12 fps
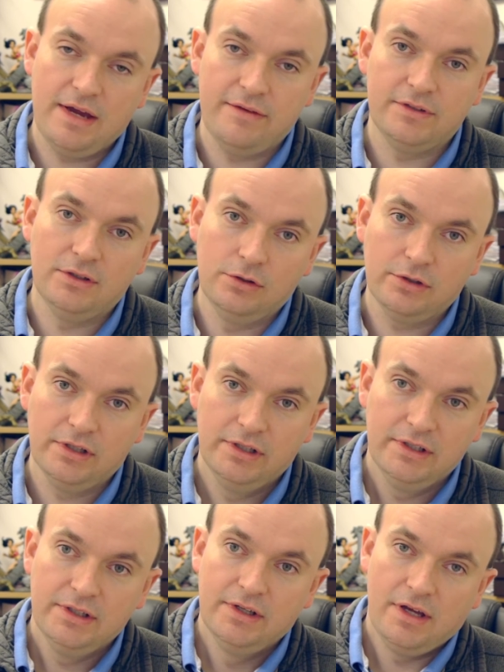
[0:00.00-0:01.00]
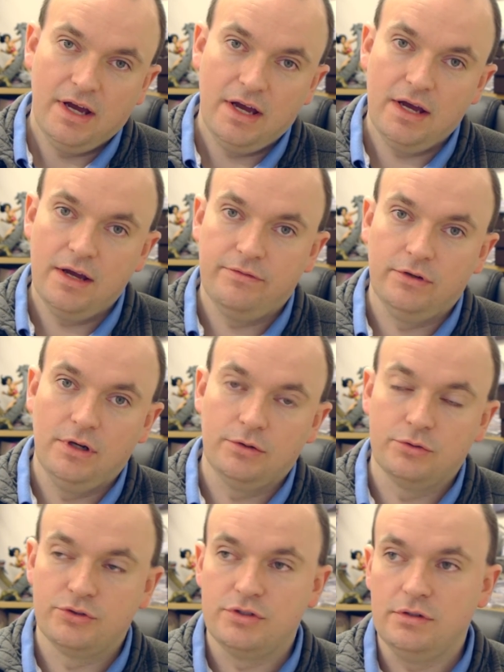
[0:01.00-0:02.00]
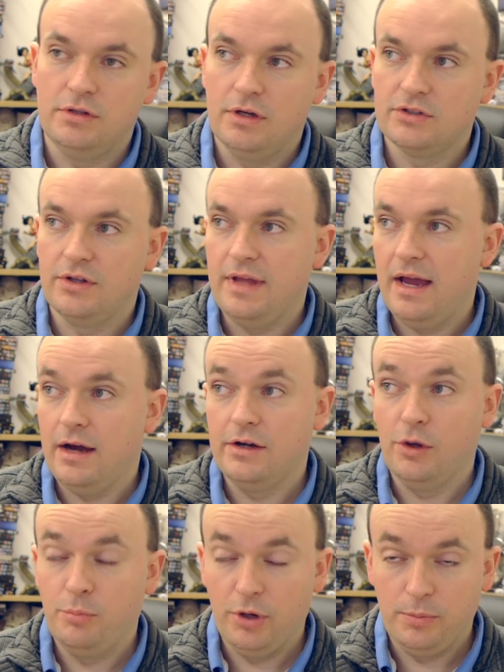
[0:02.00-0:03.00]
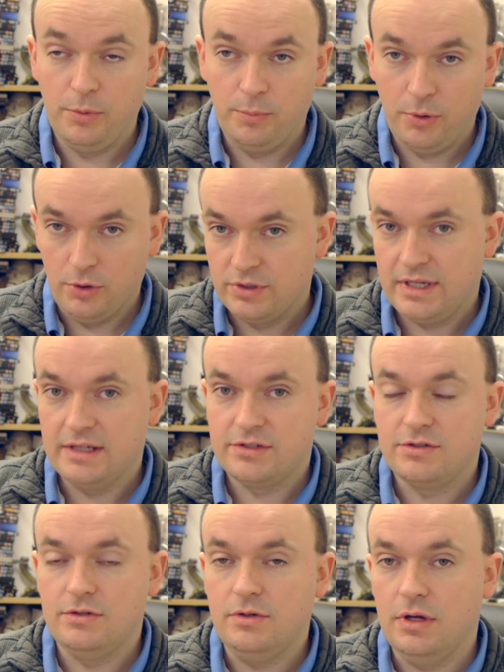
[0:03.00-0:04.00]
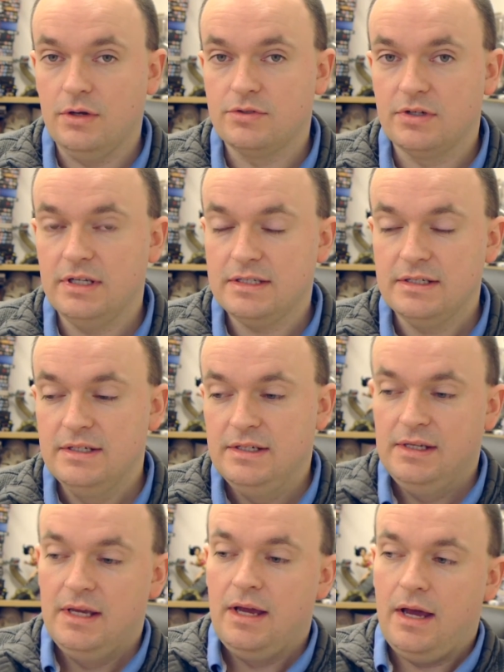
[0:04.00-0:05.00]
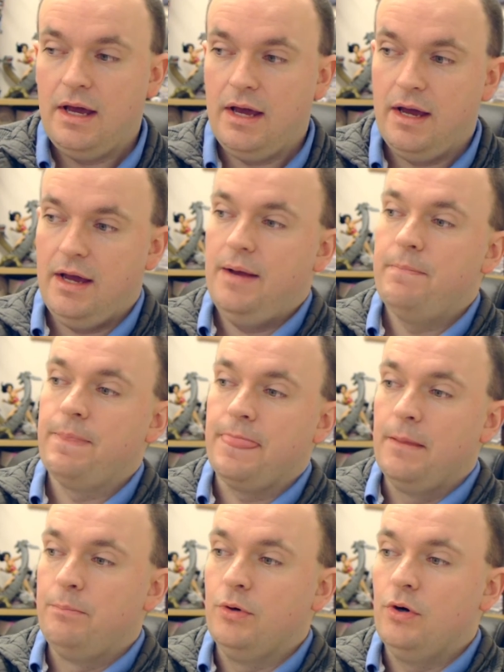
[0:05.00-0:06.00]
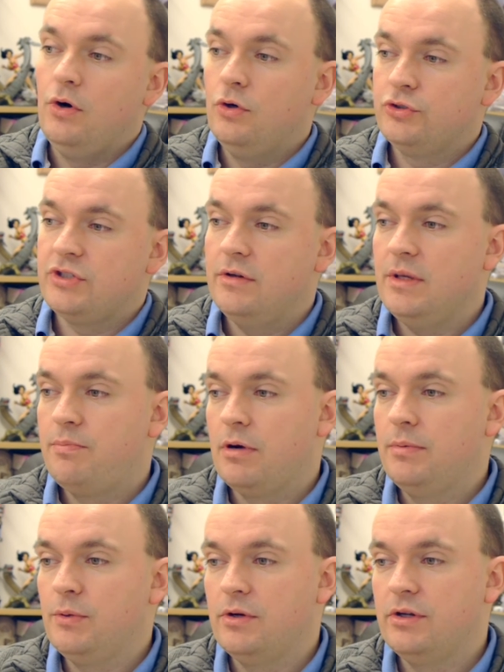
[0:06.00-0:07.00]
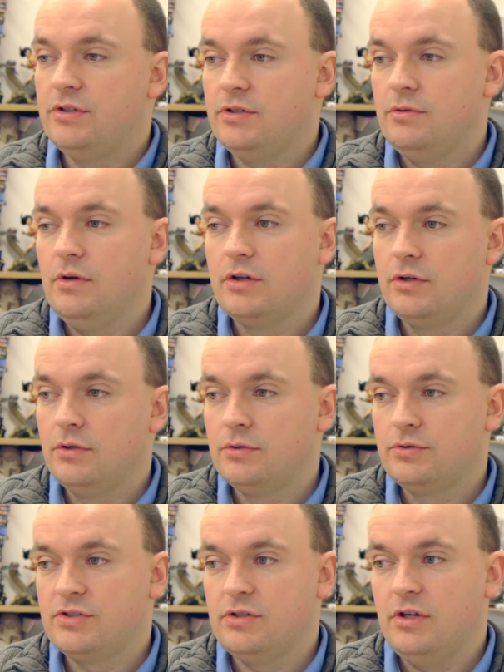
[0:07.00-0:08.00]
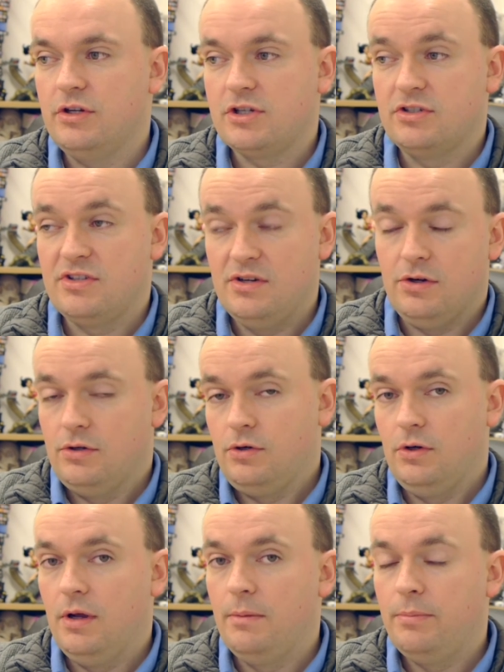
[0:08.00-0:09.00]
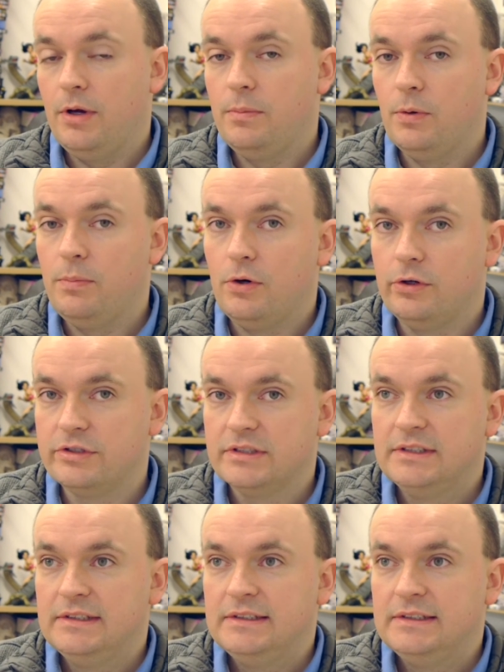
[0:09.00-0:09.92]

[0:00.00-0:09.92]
having a look for local studios on there. I know Purpleport has studios on it. But also, you probably want to do a Google search, because they're not all on Purpleport.